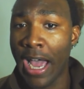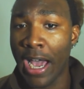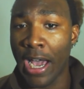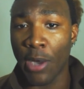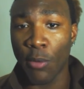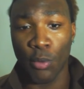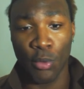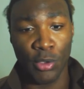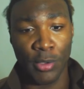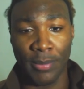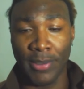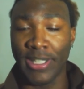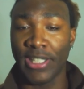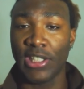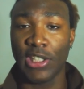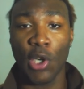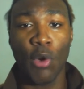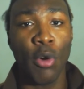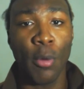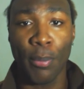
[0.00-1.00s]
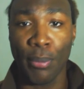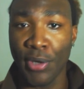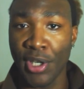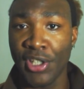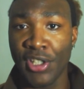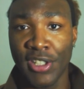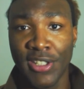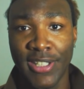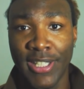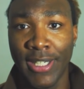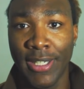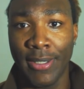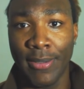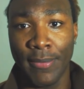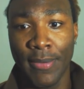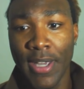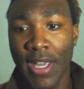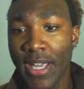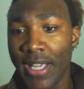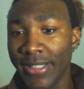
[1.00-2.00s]
I would be so
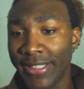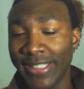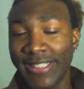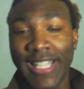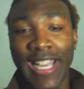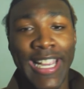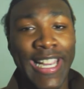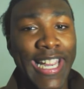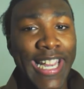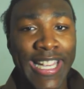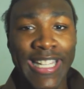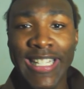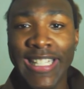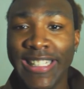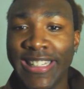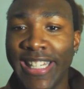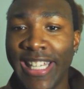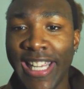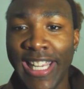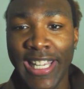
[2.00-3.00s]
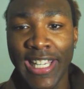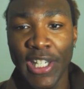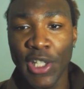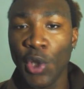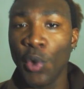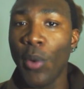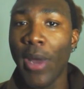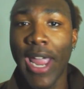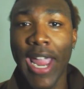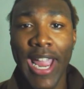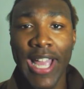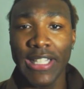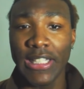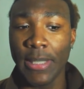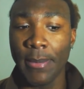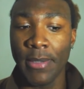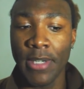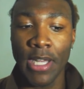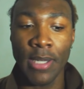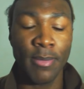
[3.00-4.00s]
appreciative to take anything you
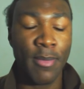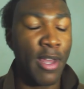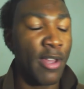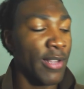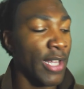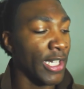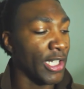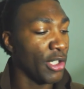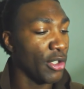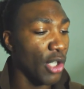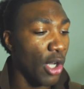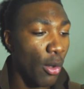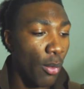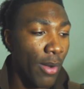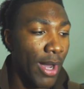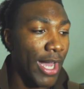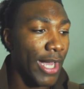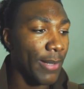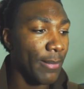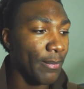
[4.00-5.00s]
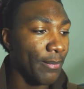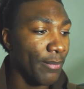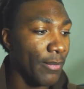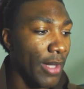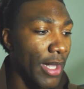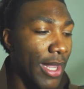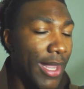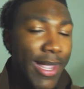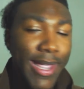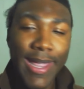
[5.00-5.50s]
hand to me. And I'm like, you know what?